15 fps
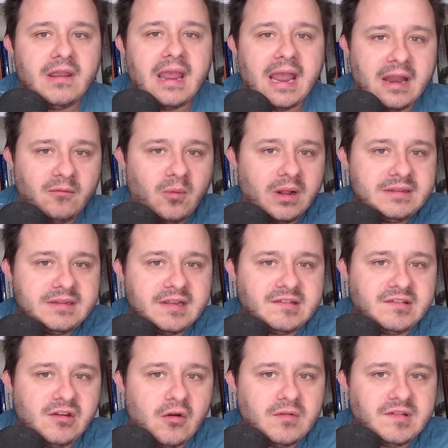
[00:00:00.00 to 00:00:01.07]
And what this
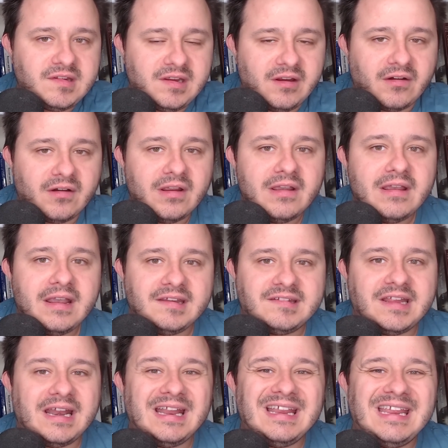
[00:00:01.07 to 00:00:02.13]
notes here is
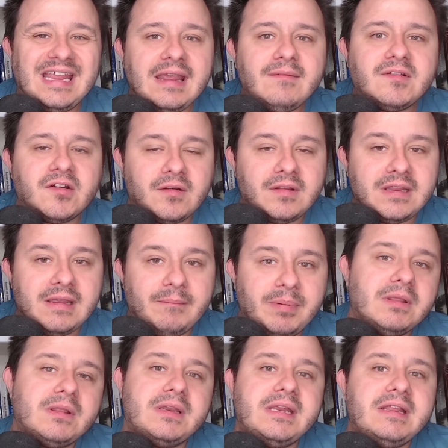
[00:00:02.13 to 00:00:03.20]
that it gives her the
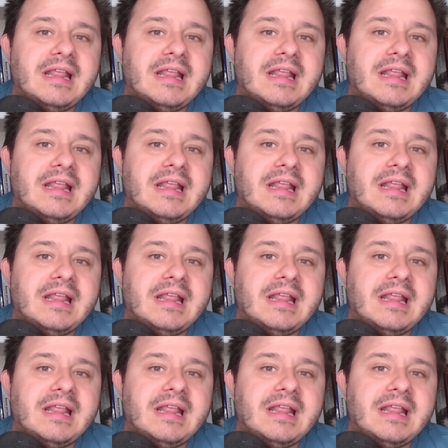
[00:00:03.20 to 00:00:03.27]
ability